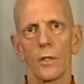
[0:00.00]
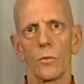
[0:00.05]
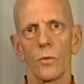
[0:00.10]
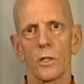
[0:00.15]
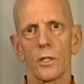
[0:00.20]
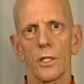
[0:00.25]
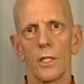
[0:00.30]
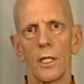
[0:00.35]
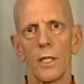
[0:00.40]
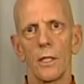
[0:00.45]

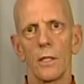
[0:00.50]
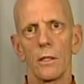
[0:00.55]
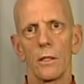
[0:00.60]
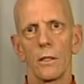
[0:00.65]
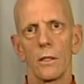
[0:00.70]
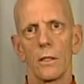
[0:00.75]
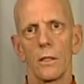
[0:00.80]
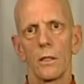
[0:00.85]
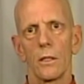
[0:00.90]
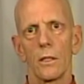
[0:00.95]
which he
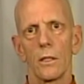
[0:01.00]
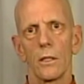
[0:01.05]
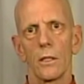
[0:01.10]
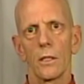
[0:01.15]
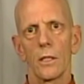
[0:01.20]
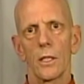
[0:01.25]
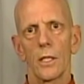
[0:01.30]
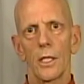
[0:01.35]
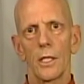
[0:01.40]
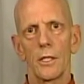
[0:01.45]

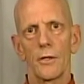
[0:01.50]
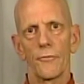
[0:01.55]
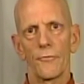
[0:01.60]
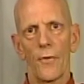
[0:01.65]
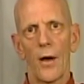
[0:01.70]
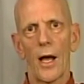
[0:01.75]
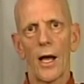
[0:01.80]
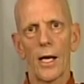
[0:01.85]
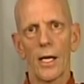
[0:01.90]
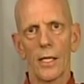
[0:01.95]

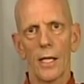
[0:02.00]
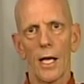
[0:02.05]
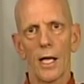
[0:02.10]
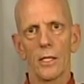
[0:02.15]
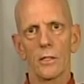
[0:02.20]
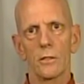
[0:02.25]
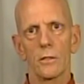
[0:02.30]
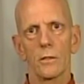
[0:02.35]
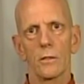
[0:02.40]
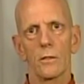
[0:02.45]
defined
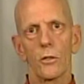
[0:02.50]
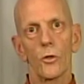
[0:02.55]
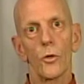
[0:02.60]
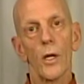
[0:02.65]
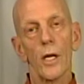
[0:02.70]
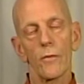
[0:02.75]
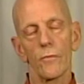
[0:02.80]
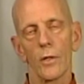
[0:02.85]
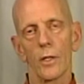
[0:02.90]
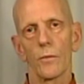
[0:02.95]
as
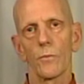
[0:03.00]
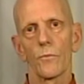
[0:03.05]
craving.